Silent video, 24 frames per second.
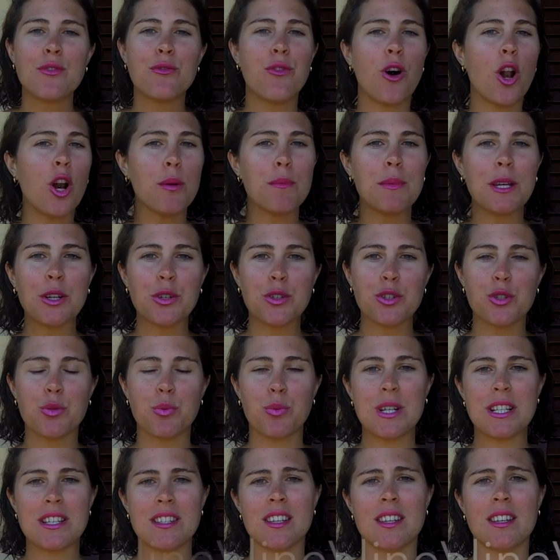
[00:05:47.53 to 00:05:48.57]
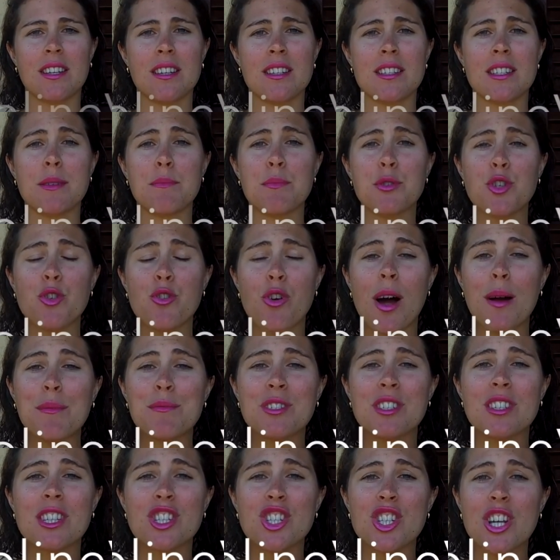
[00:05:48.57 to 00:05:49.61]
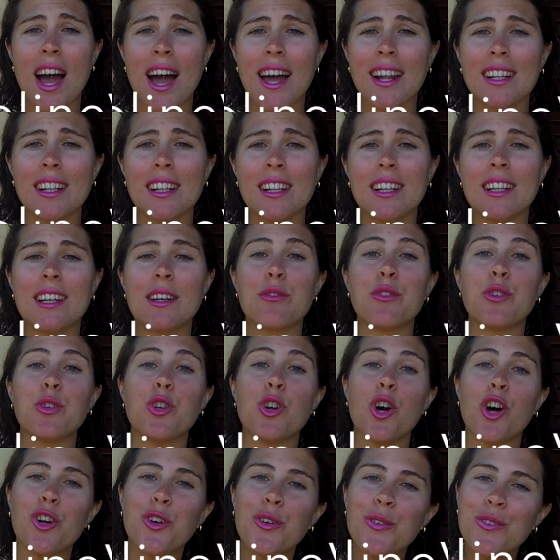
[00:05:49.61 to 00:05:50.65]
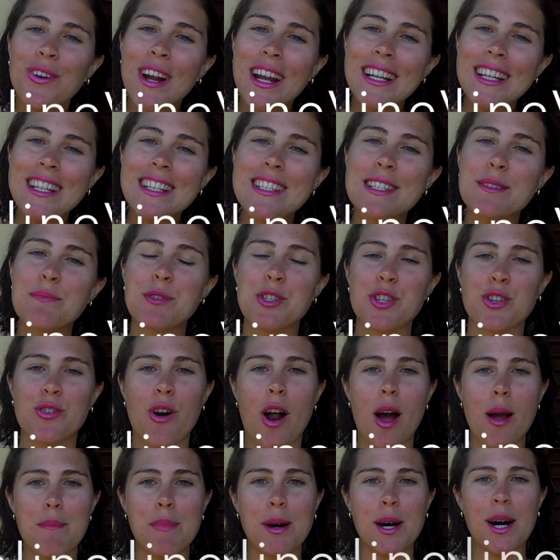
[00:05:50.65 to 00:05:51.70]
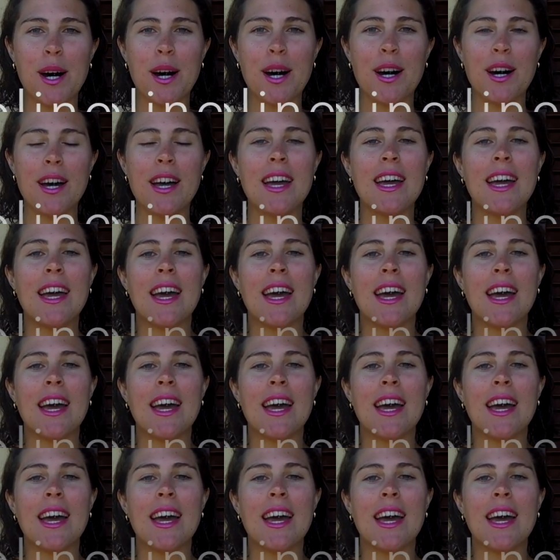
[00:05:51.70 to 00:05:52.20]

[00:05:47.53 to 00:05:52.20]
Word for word: Follow me on Twitter. Subscribe to the channel if you're not already a subscriber.